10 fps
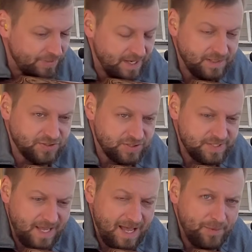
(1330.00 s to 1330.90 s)
think it's just
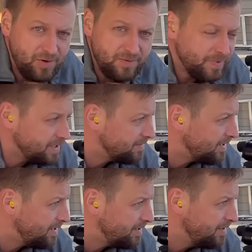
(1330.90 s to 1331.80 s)
the ammo, but
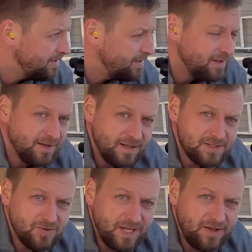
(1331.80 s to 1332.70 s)
let's
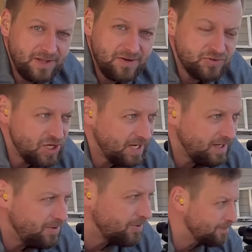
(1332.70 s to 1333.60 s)
go down there and check it
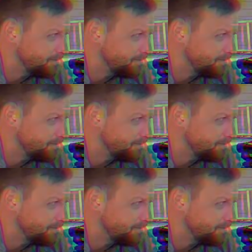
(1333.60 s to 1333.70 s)
out.